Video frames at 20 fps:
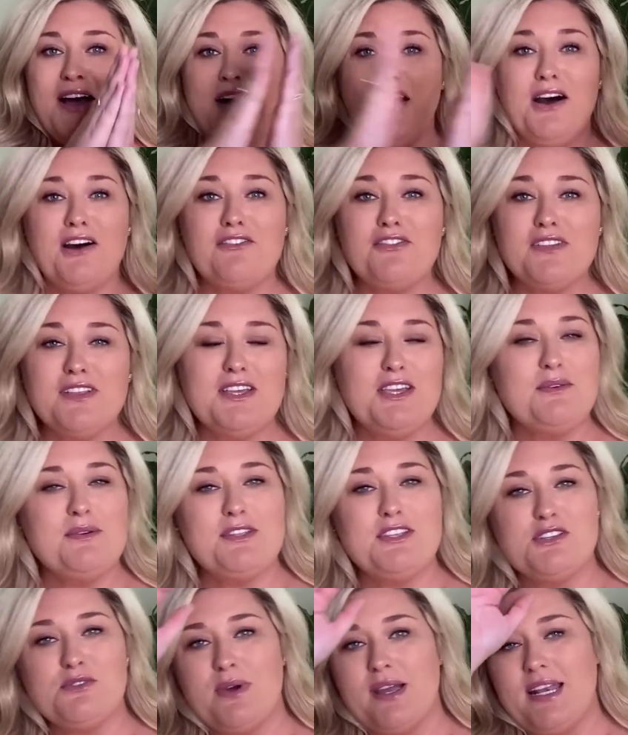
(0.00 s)
Hopefully you
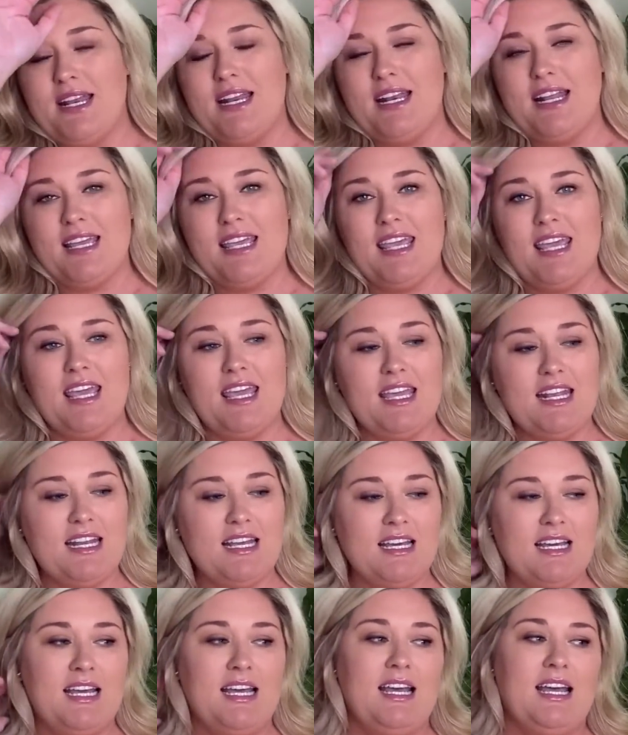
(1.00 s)
enjoyed it. Again,
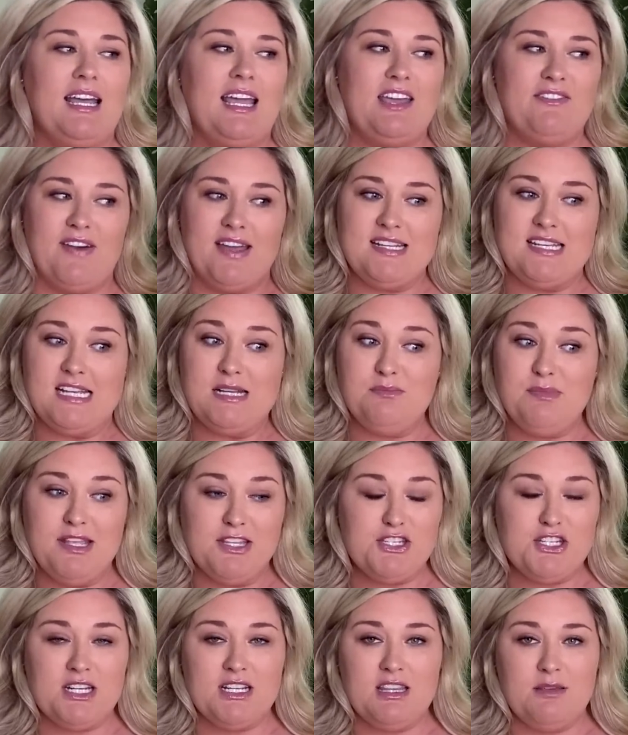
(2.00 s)
if I didn't
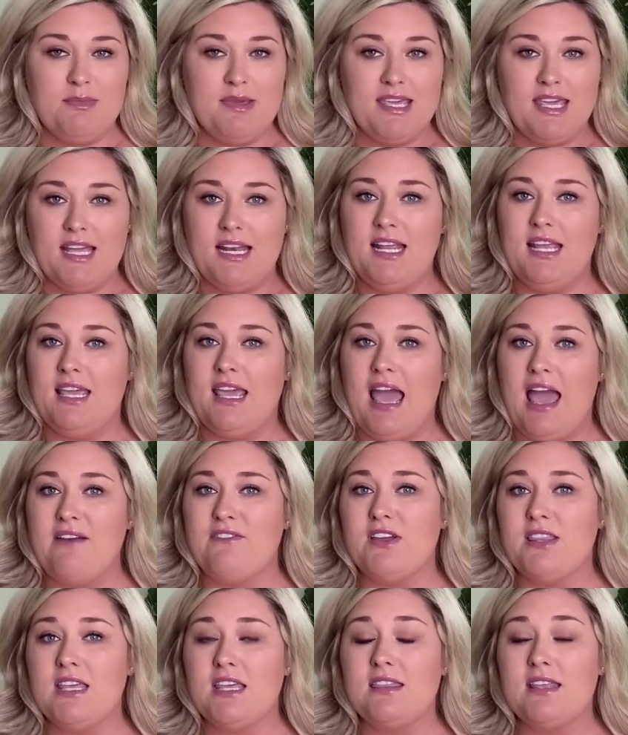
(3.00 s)
mention in the beginning,
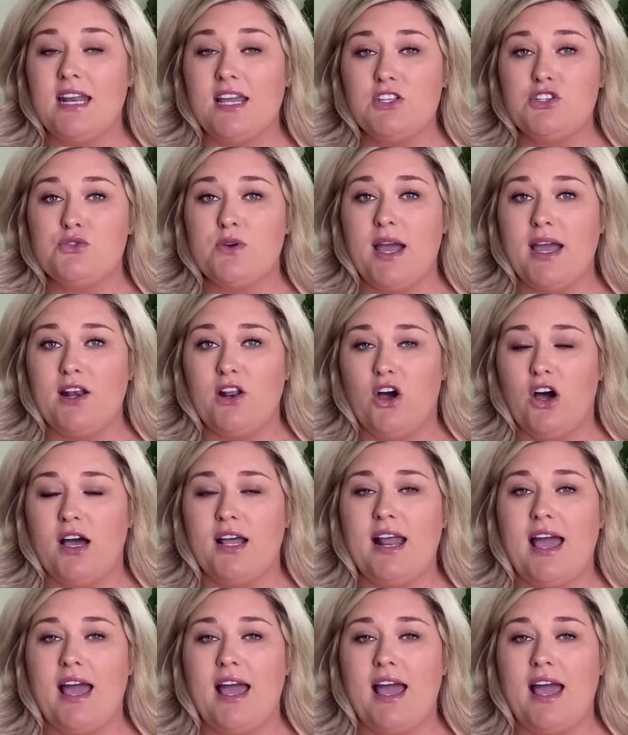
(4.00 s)
everything that I tried on,